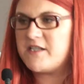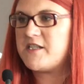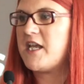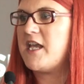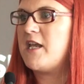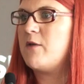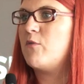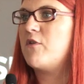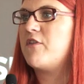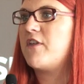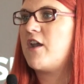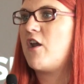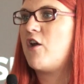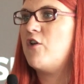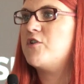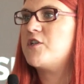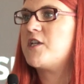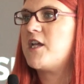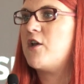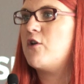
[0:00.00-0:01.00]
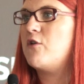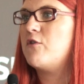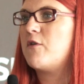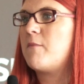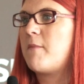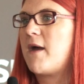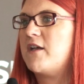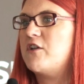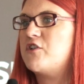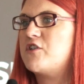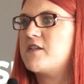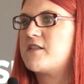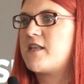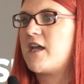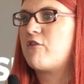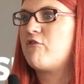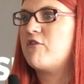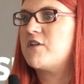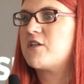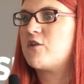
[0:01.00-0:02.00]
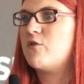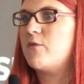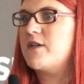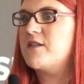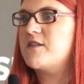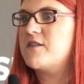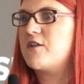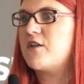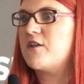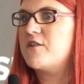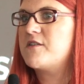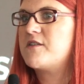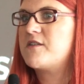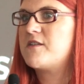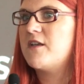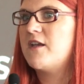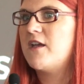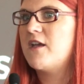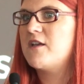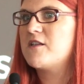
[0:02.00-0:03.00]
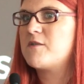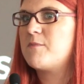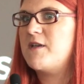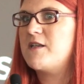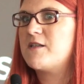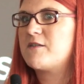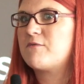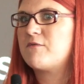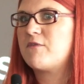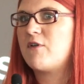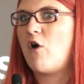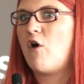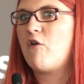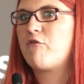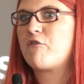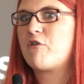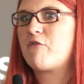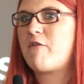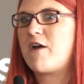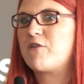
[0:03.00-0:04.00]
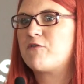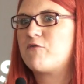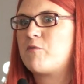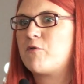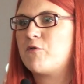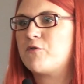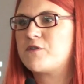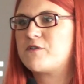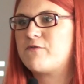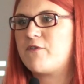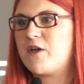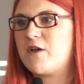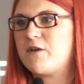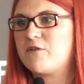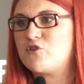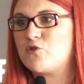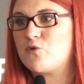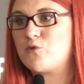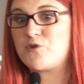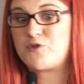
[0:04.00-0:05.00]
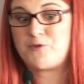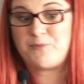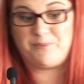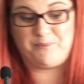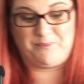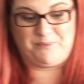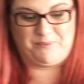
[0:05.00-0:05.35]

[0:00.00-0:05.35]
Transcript: the team within O2 that manages their critical incidents. So please offer a round of applause for George.